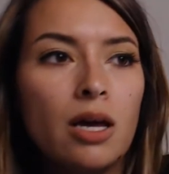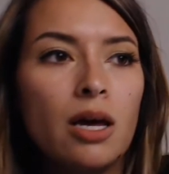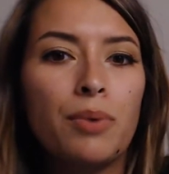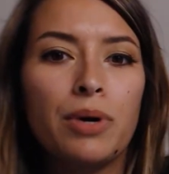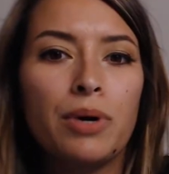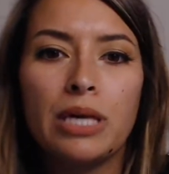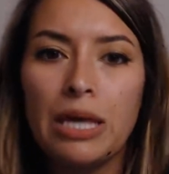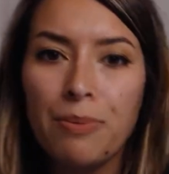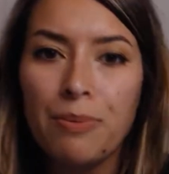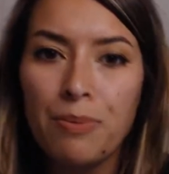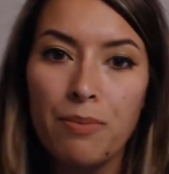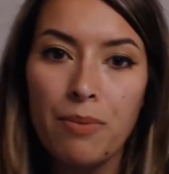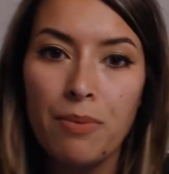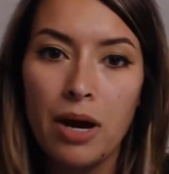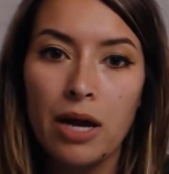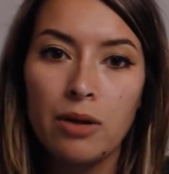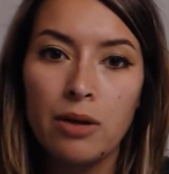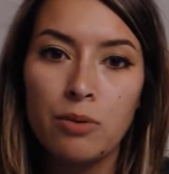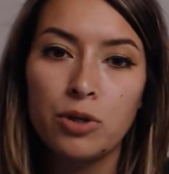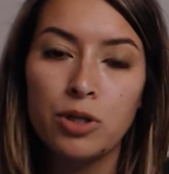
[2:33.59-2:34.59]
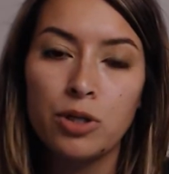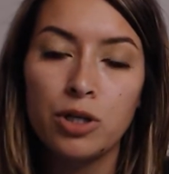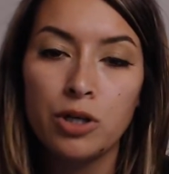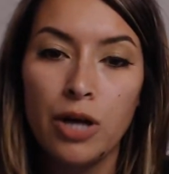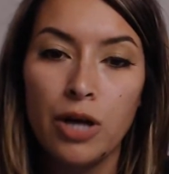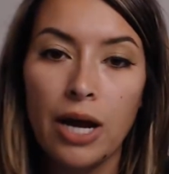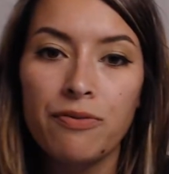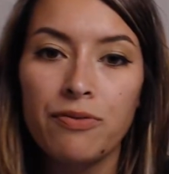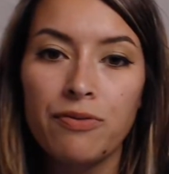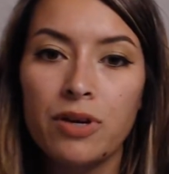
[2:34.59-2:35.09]
But keep in mind, when you're
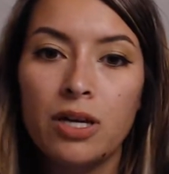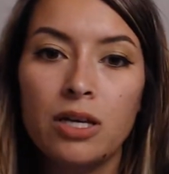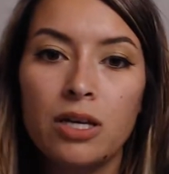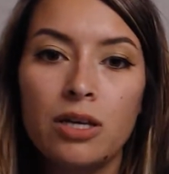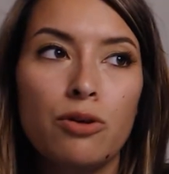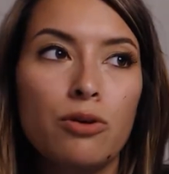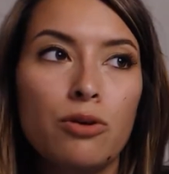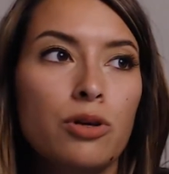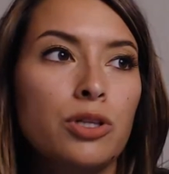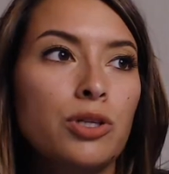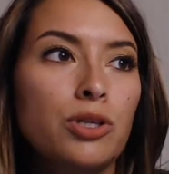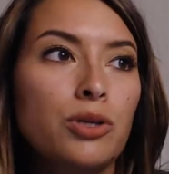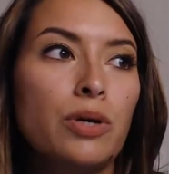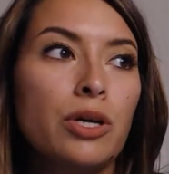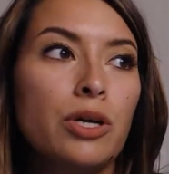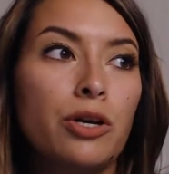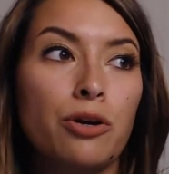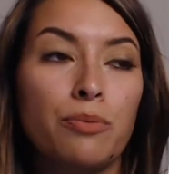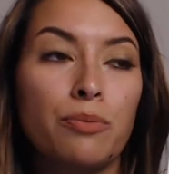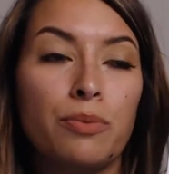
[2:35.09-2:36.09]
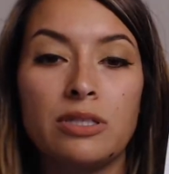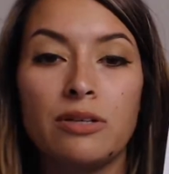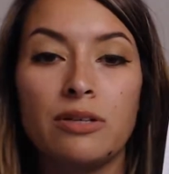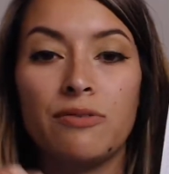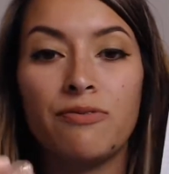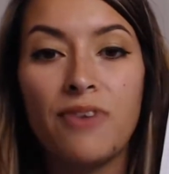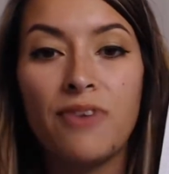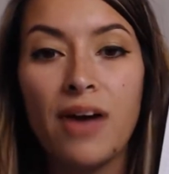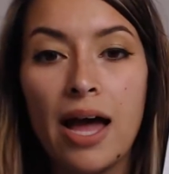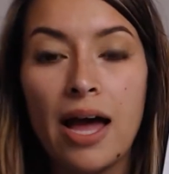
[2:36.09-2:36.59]
graphing, you can do increments of
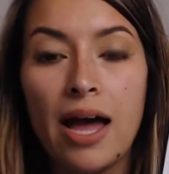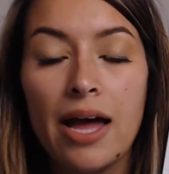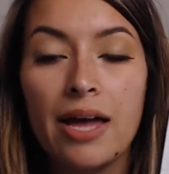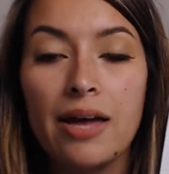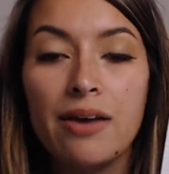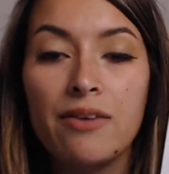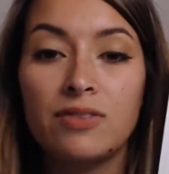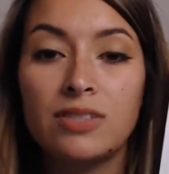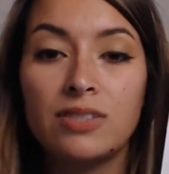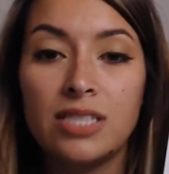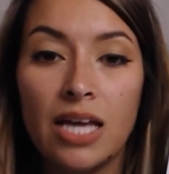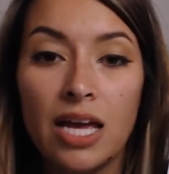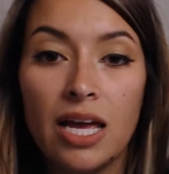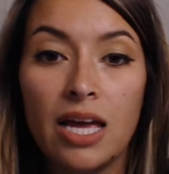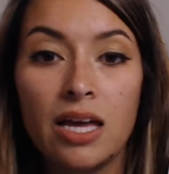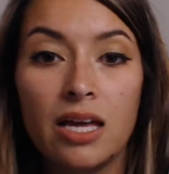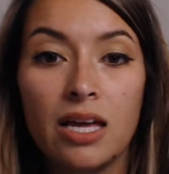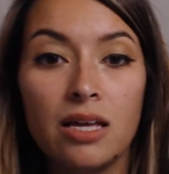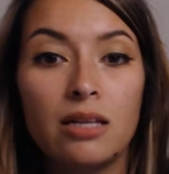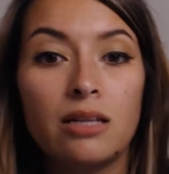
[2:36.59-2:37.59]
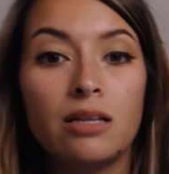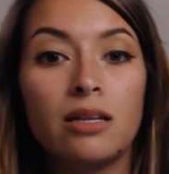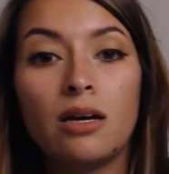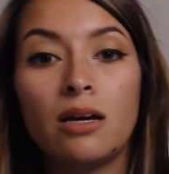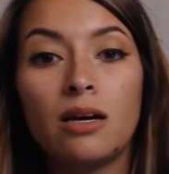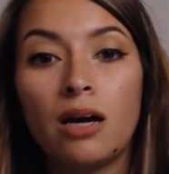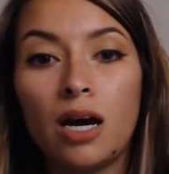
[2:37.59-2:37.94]
5, 10,